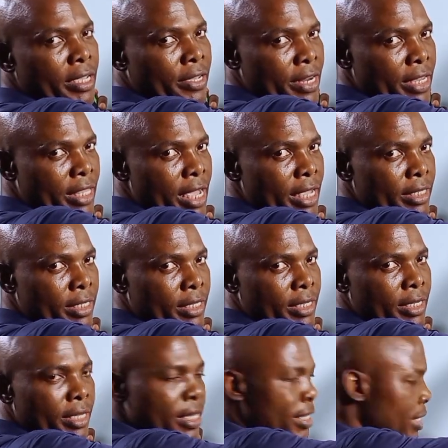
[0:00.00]
created
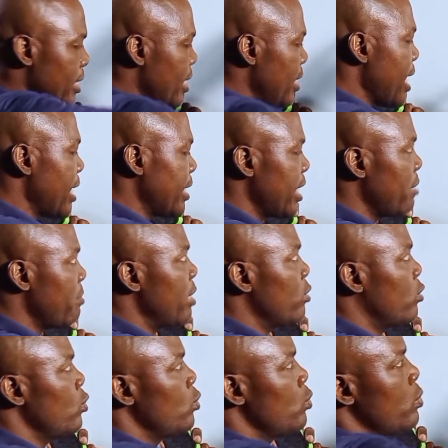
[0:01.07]
in the data
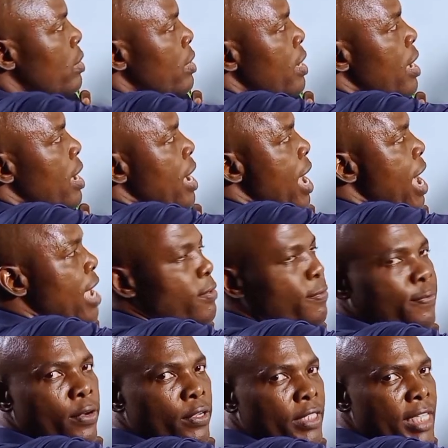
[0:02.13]
segment too, and
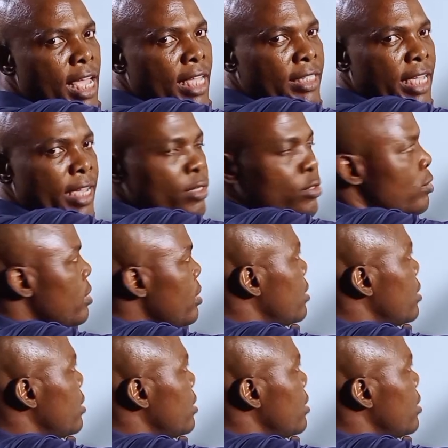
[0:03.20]
40 assigned to